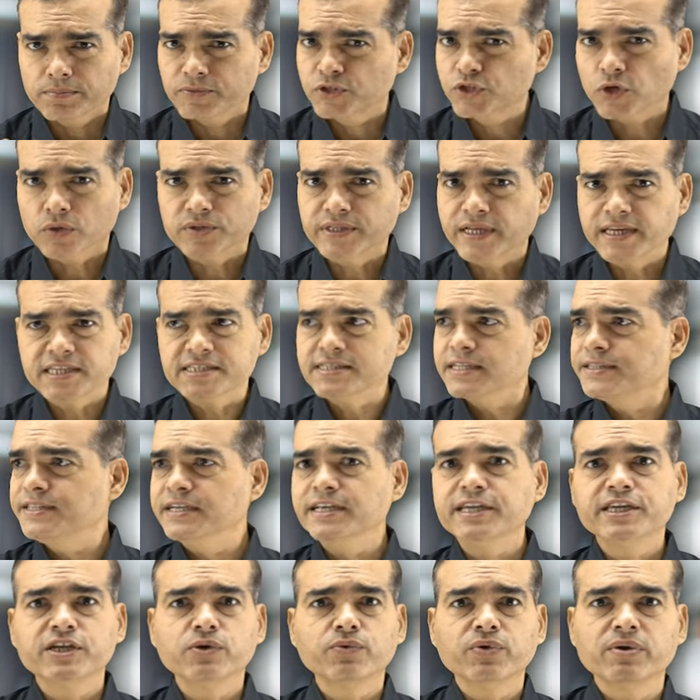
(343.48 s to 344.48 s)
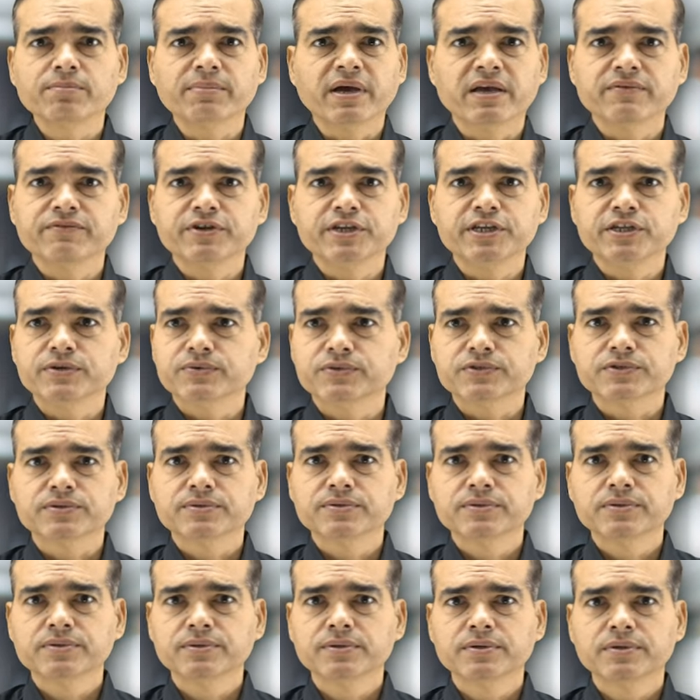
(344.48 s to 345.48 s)
So there is nothing new in my videos.
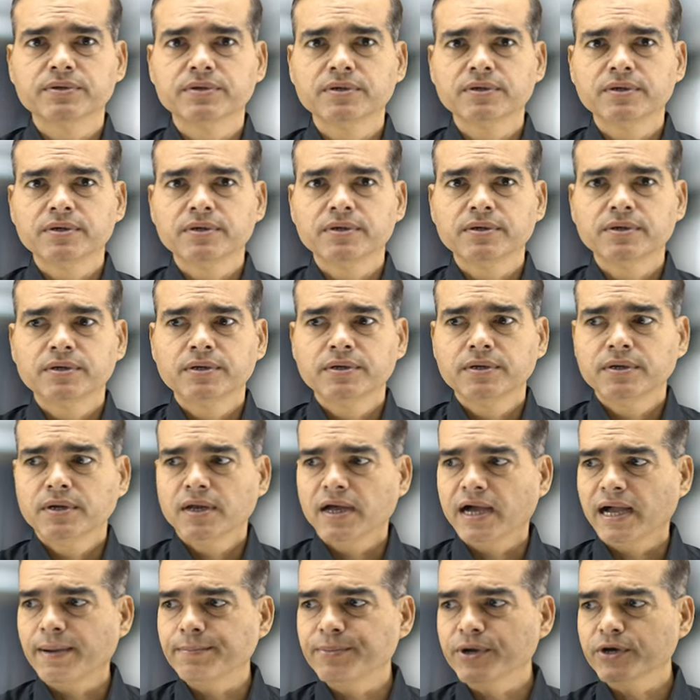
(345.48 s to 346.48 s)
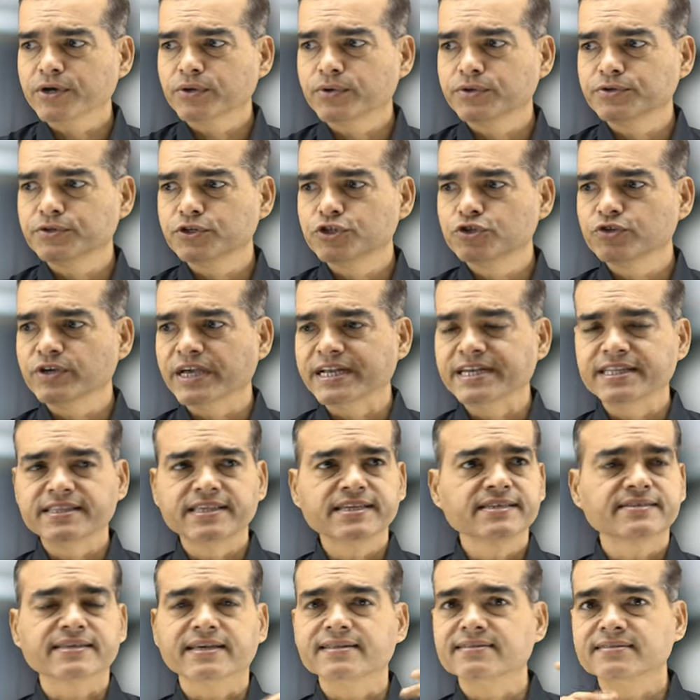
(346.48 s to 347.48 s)
I'm not going to do
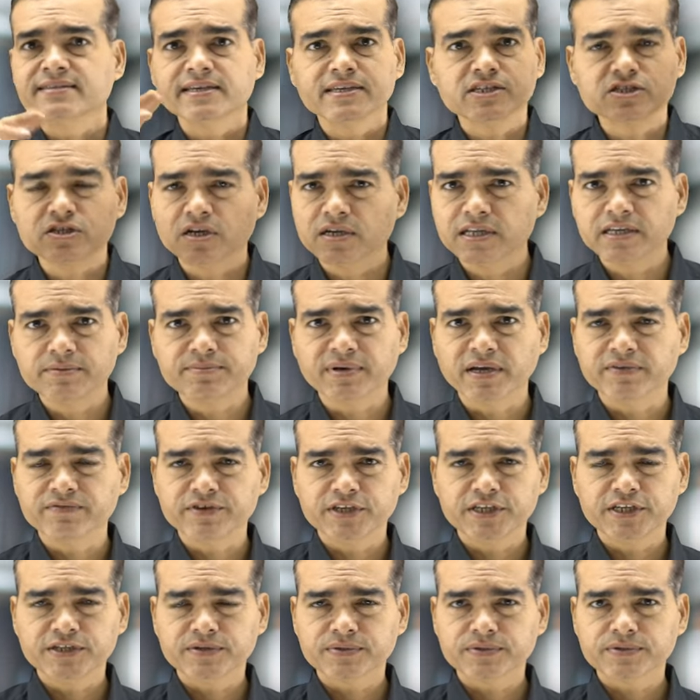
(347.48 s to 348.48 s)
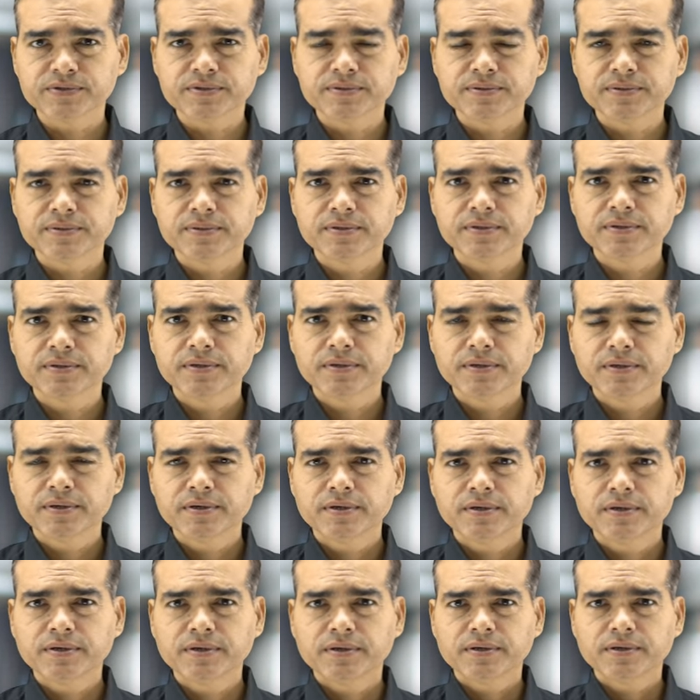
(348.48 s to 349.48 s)
anything sensational in my videos.
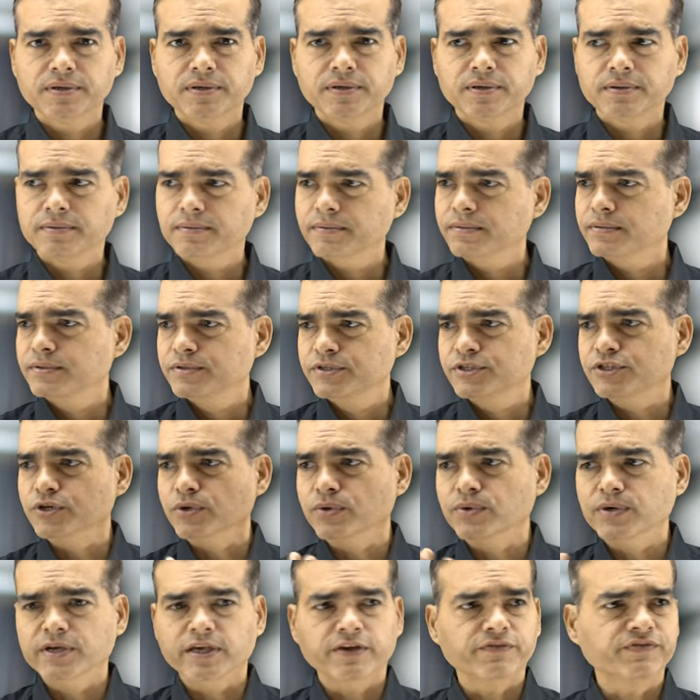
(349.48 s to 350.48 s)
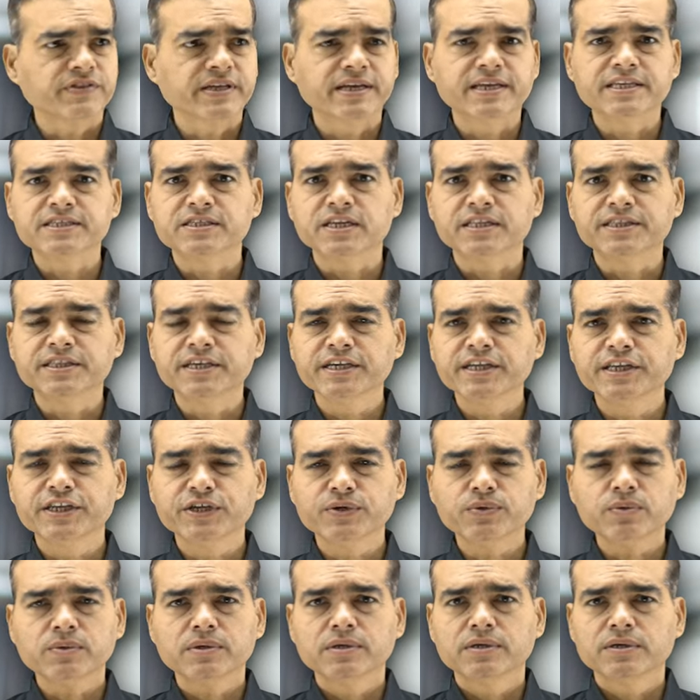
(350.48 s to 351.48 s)
So if there is nothing
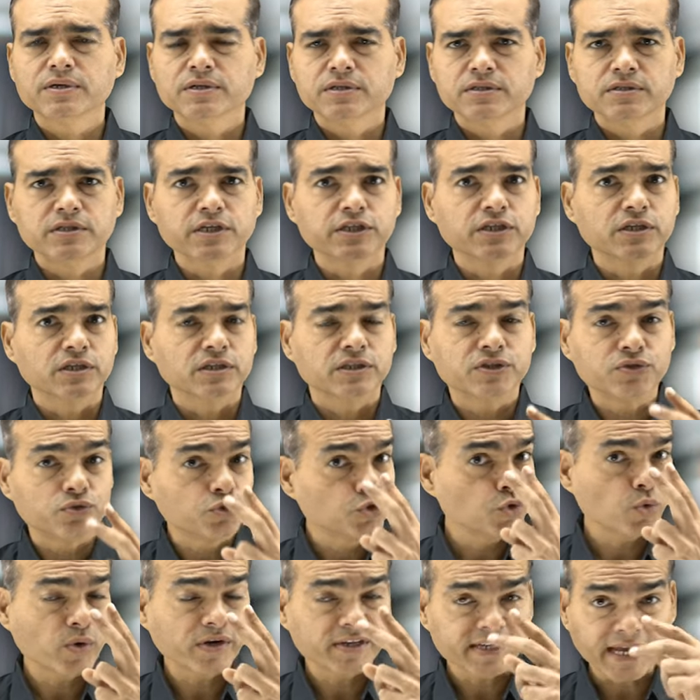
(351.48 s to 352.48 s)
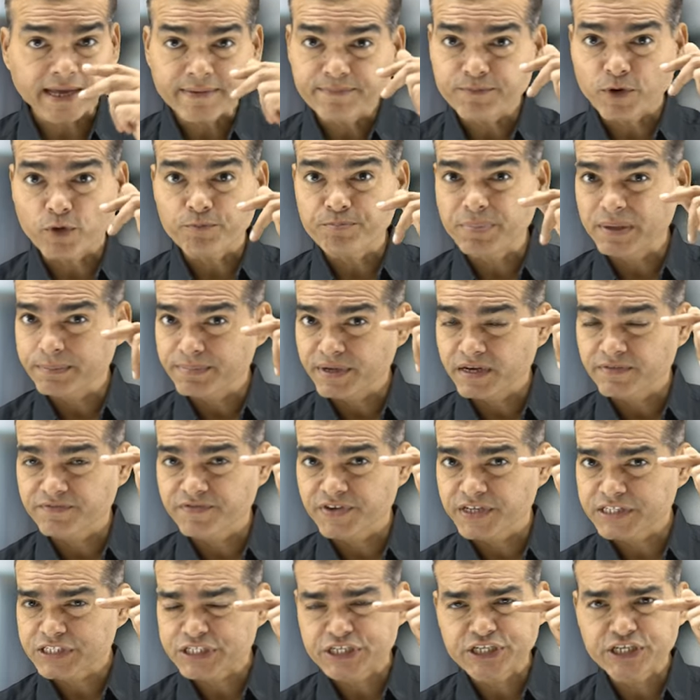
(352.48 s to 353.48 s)
new, the two type of people,
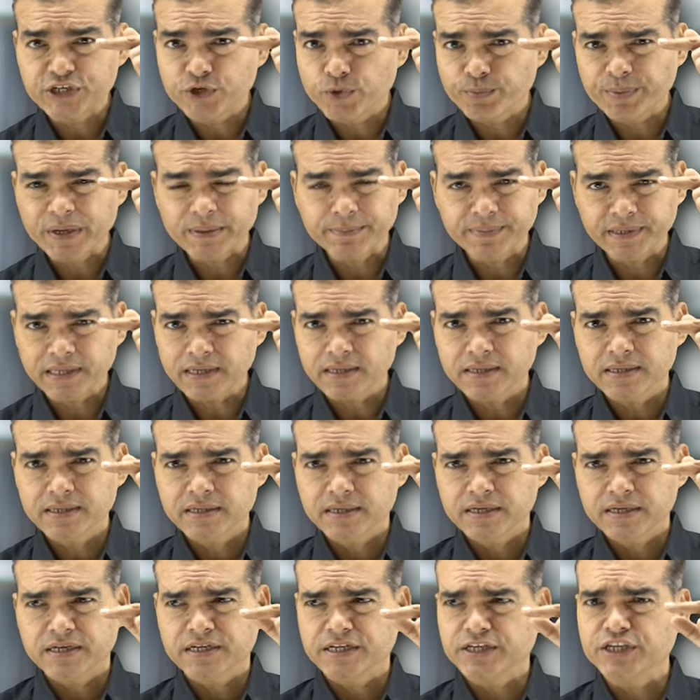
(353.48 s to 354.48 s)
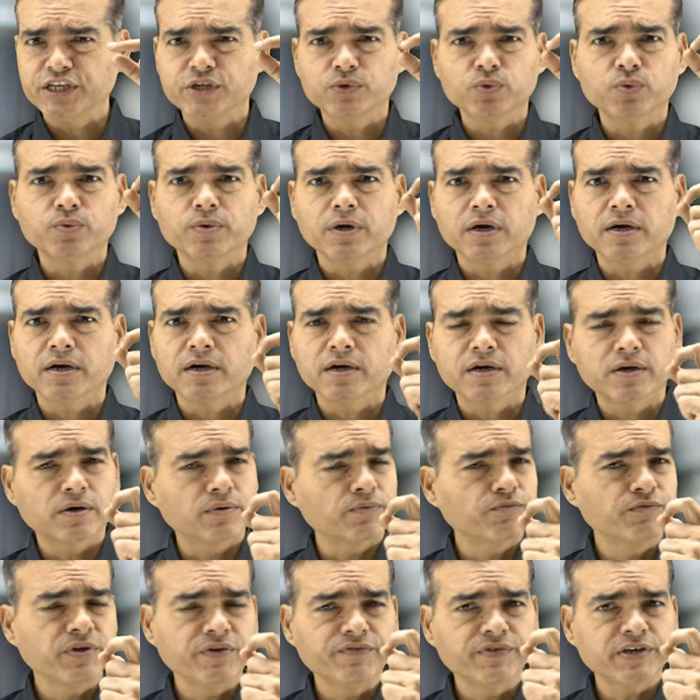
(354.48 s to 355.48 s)
first new people, new
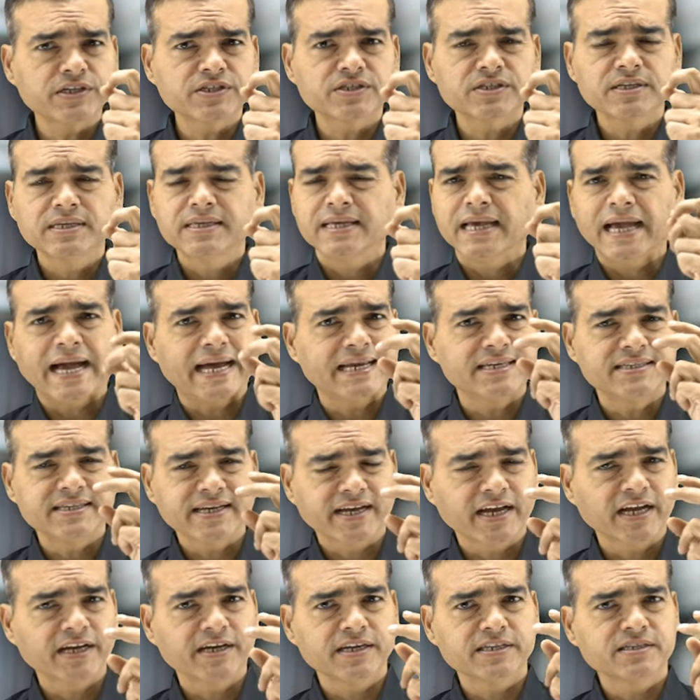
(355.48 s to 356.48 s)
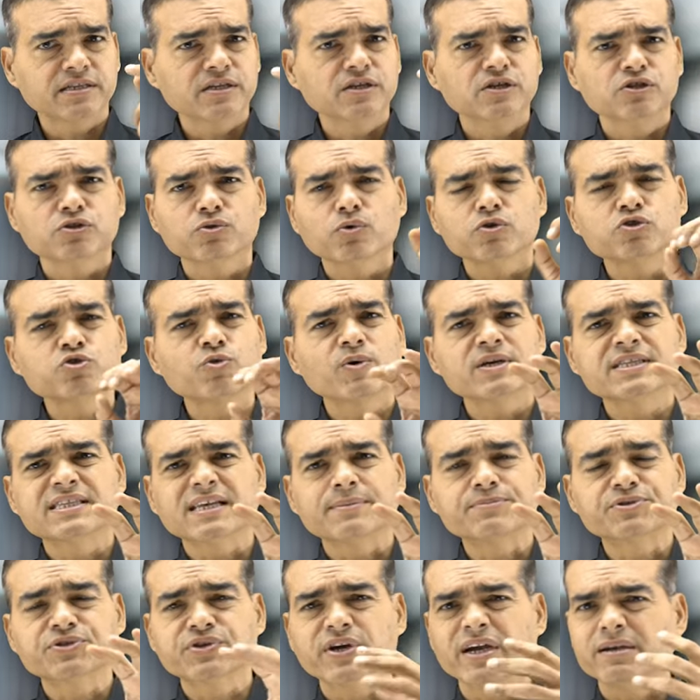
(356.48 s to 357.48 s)
viewers, and second is those who are
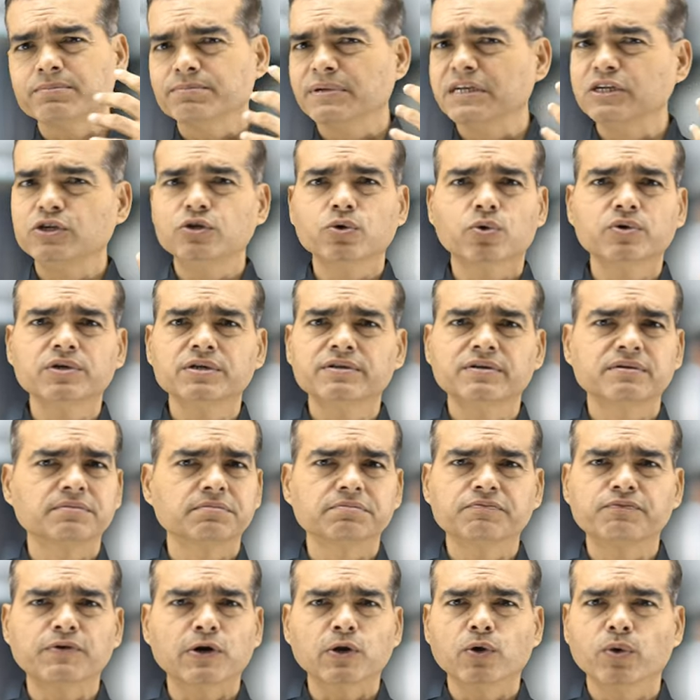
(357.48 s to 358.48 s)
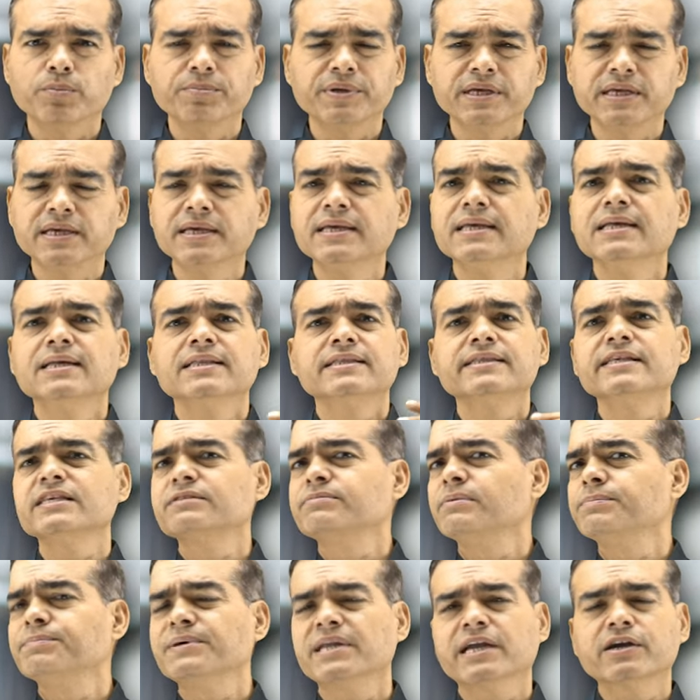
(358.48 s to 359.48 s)
subscribed but don't follow me.
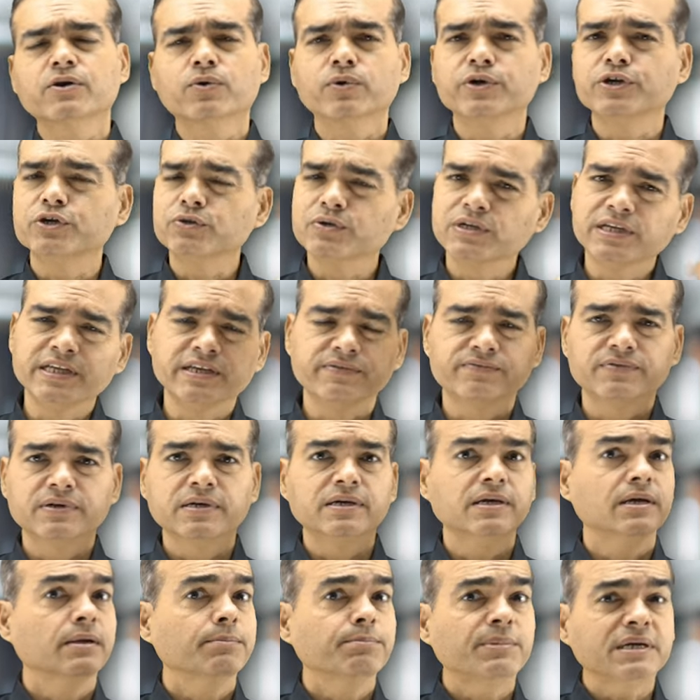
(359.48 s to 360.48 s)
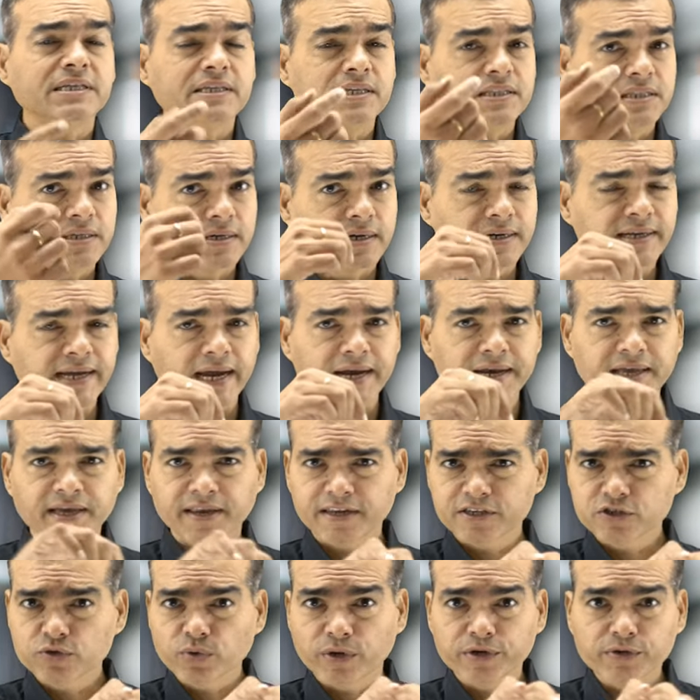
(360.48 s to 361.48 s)
These people are going to leave. But the third
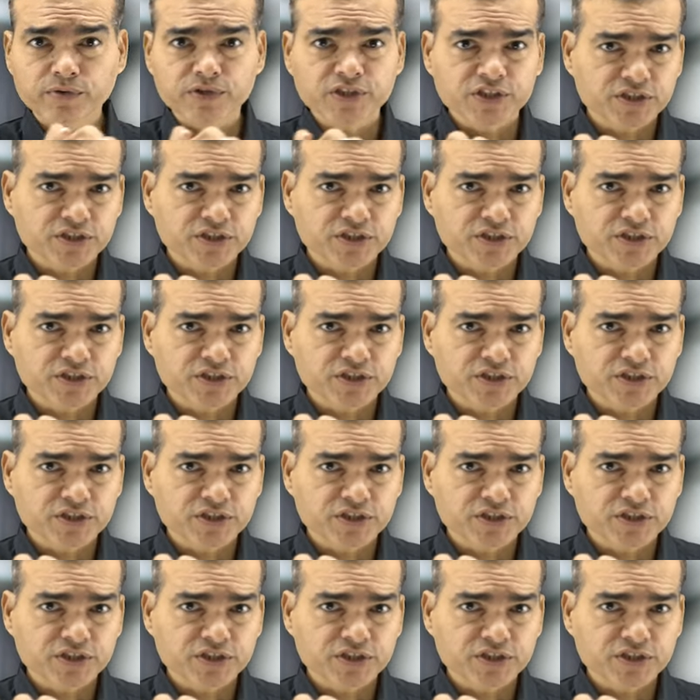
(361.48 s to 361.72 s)
category is going to